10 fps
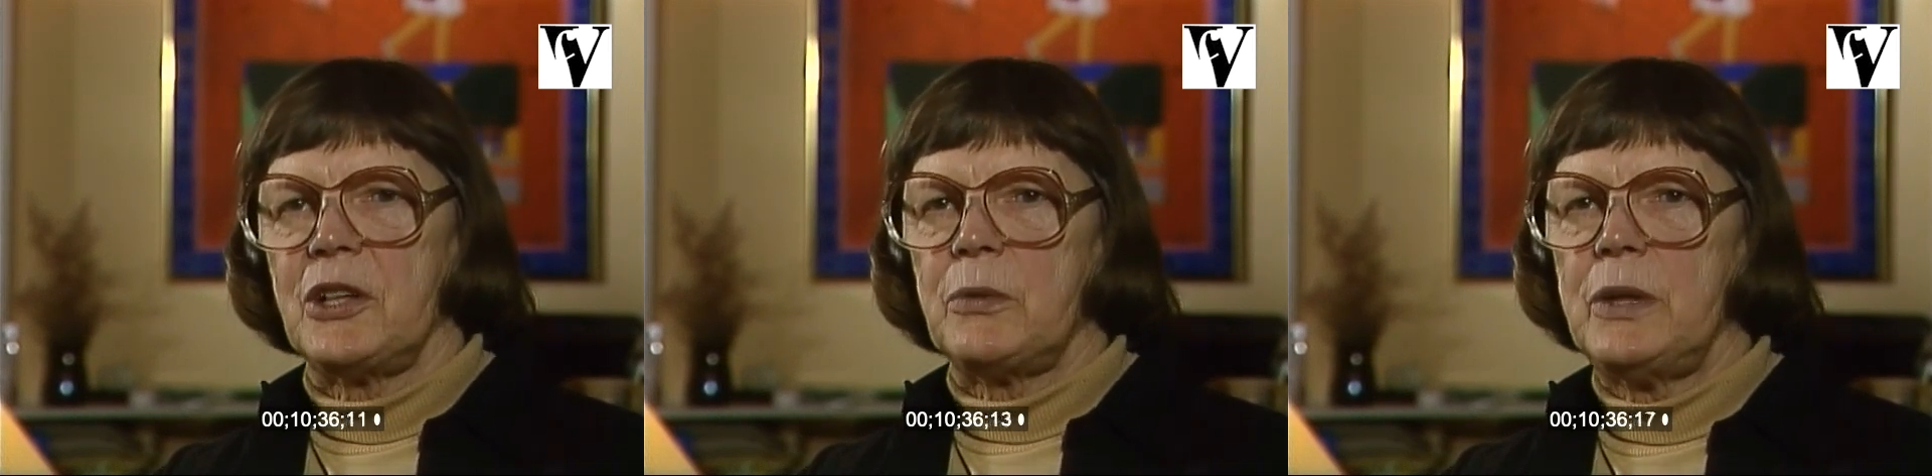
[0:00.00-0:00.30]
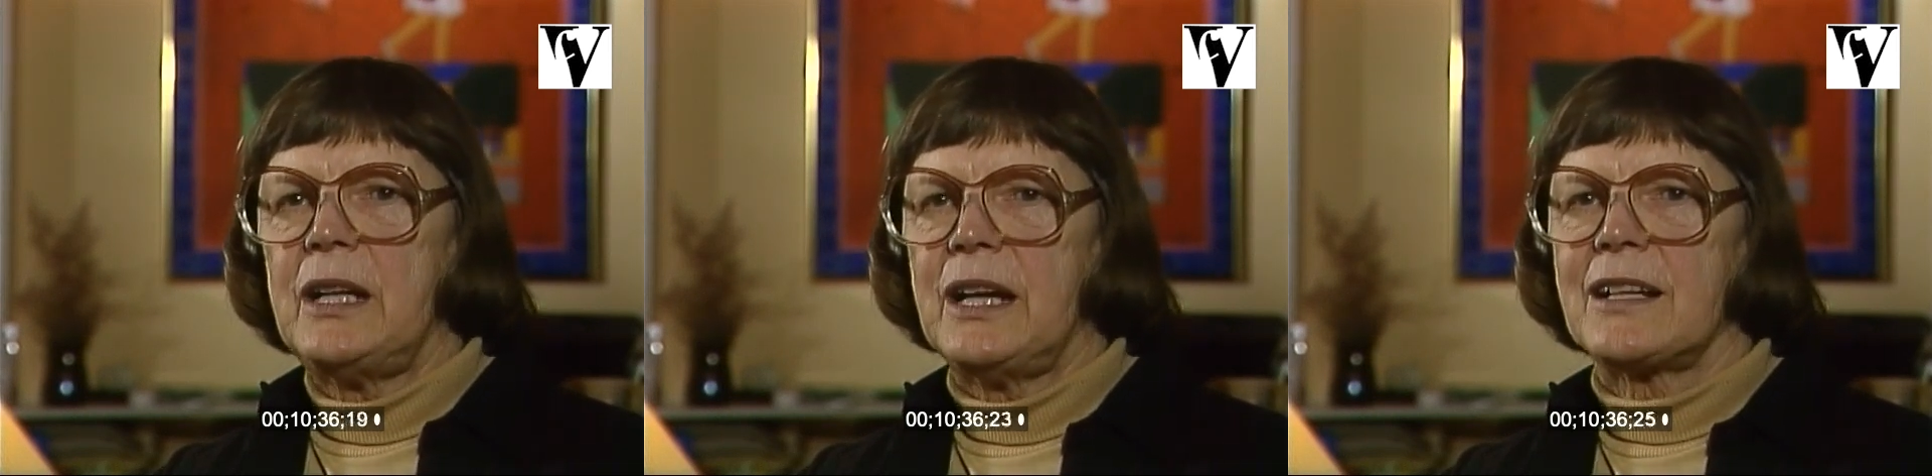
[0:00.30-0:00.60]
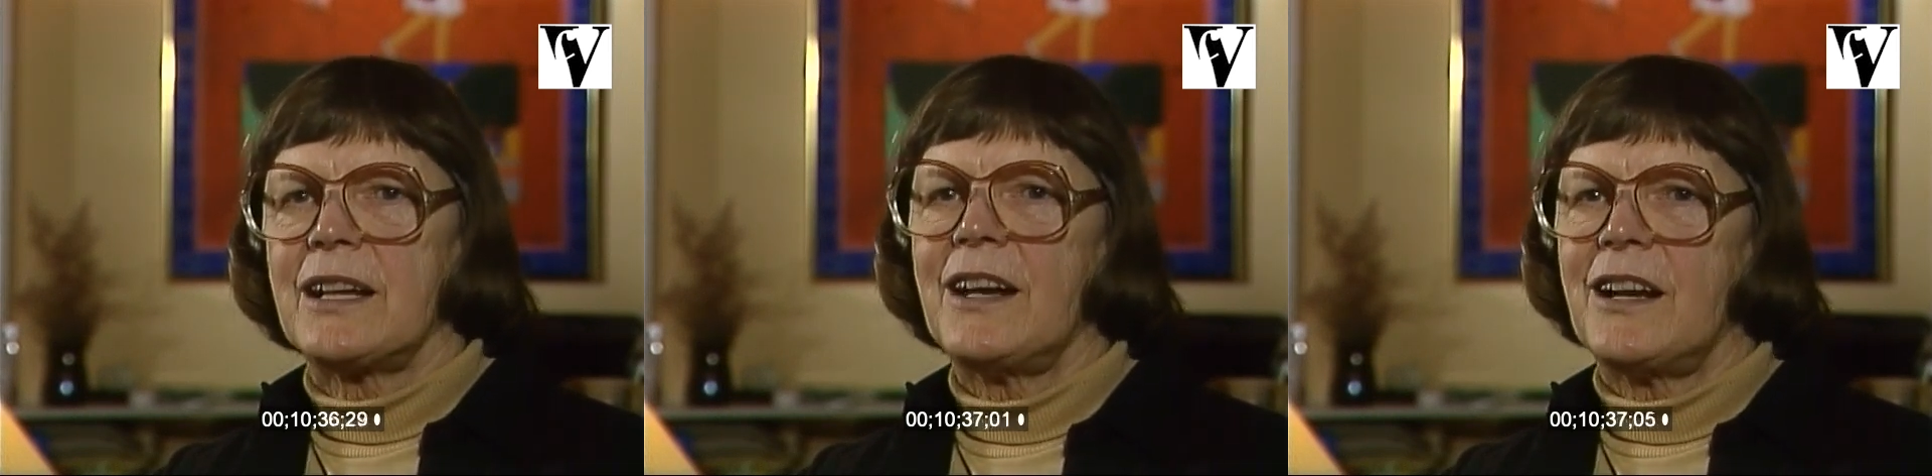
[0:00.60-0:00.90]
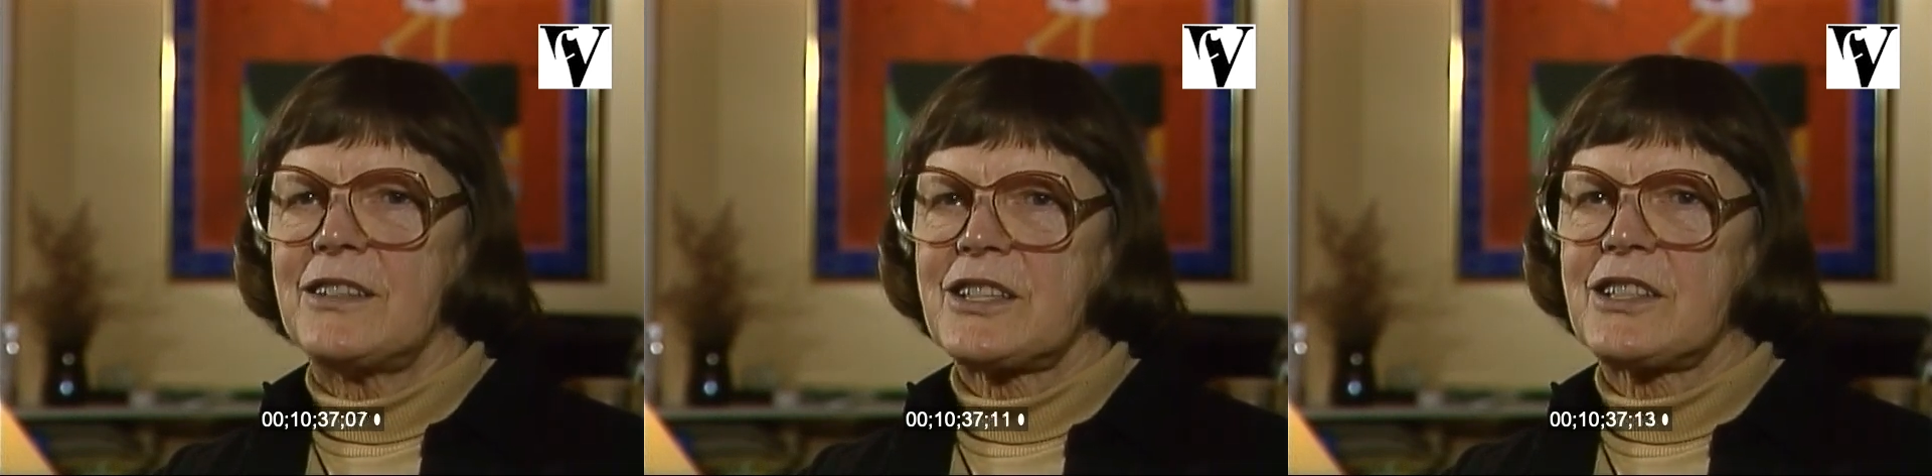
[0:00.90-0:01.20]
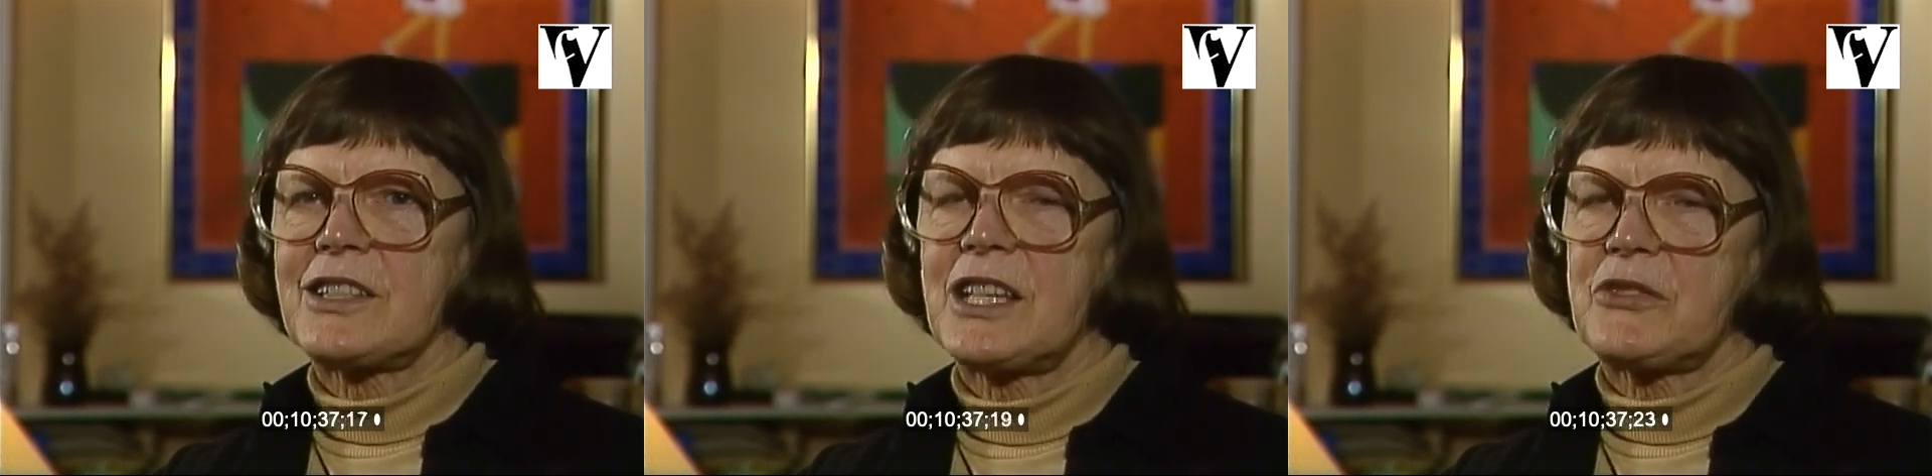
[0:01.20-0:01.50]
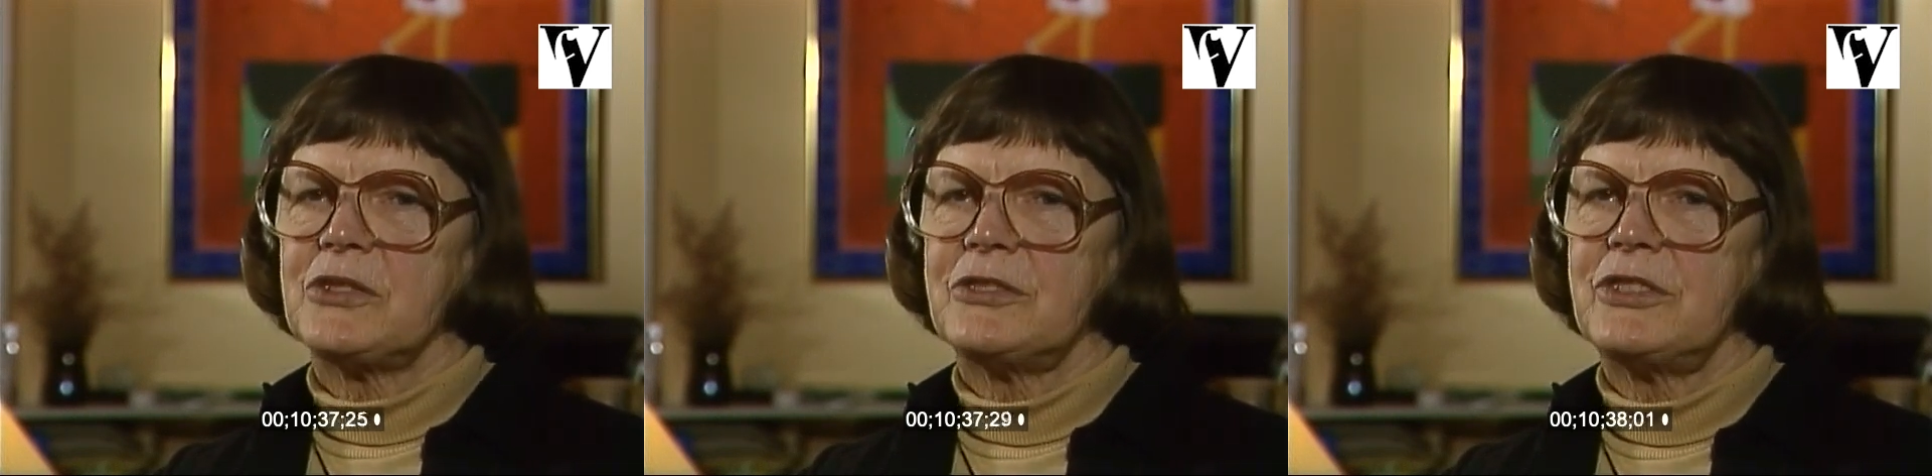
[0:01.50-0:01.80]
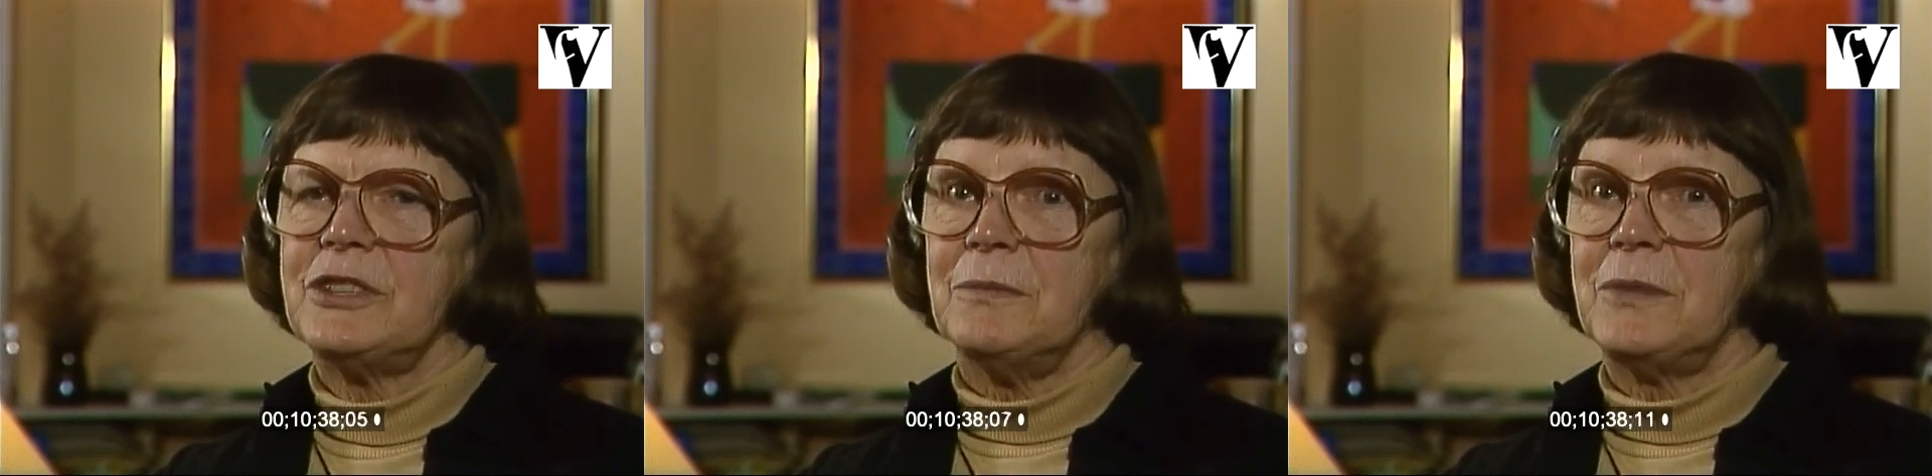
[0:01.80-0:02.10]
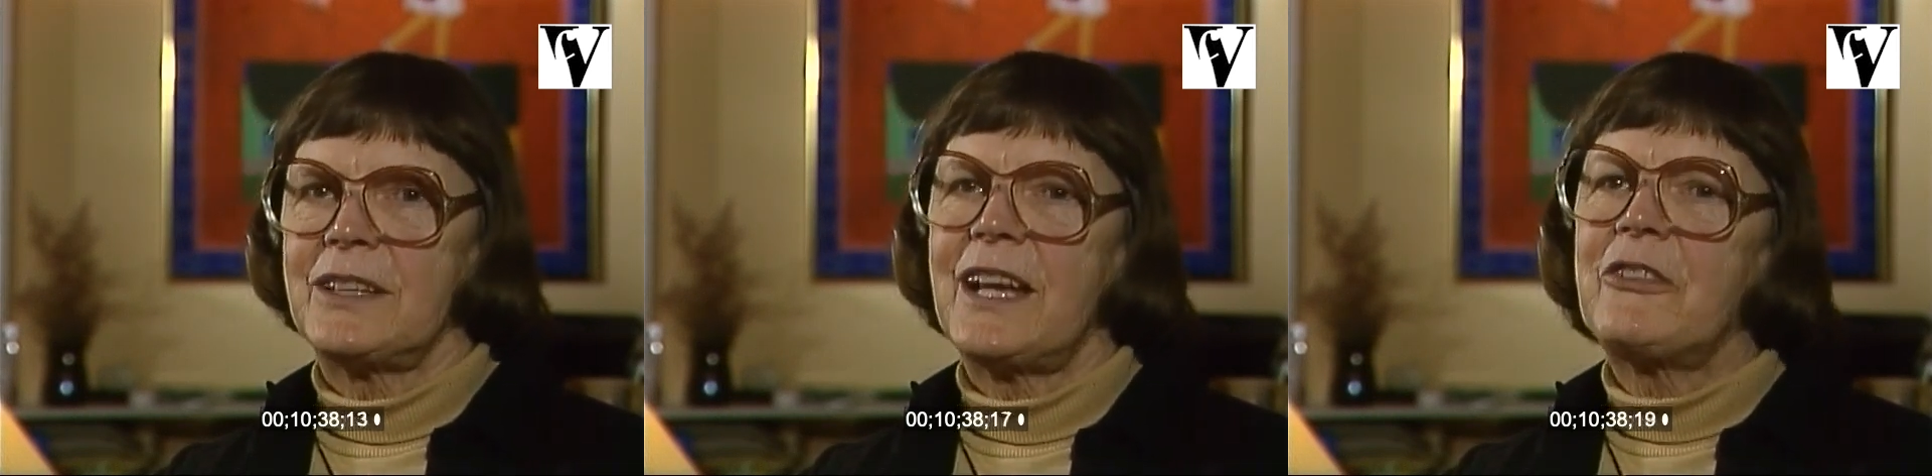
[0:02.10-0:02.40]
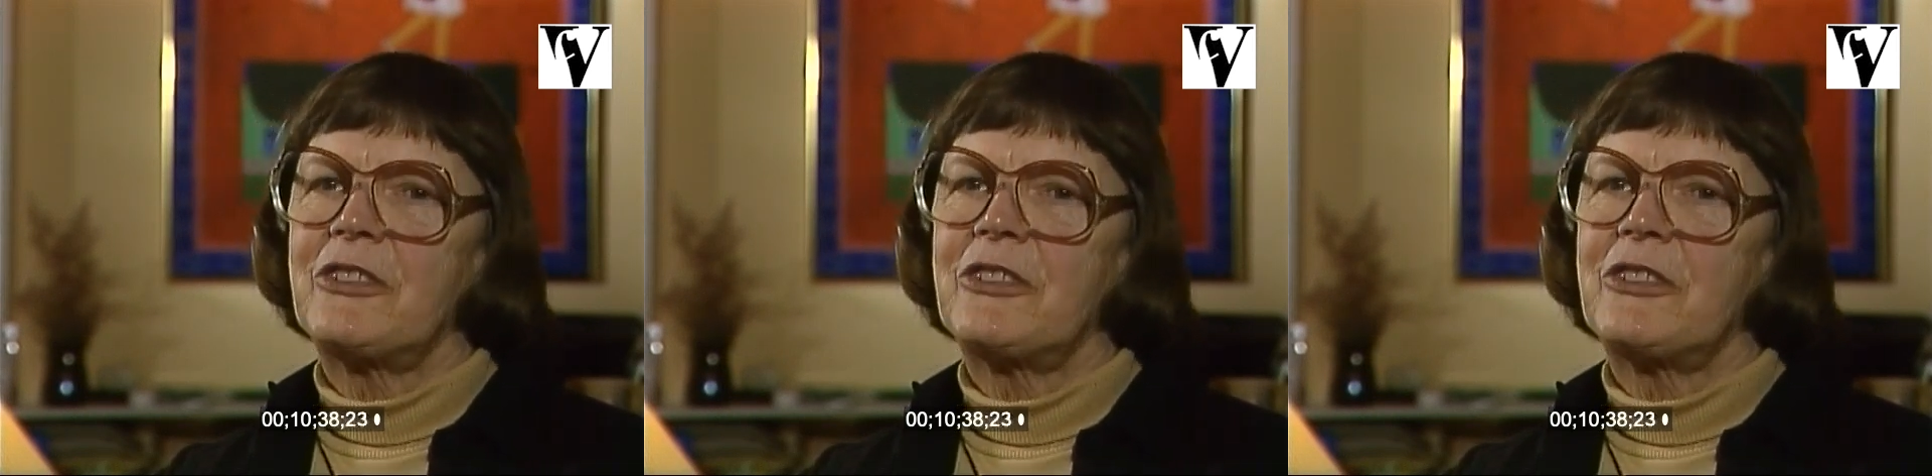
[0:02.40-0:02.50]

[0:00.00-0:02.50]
we had a, a successful film, but that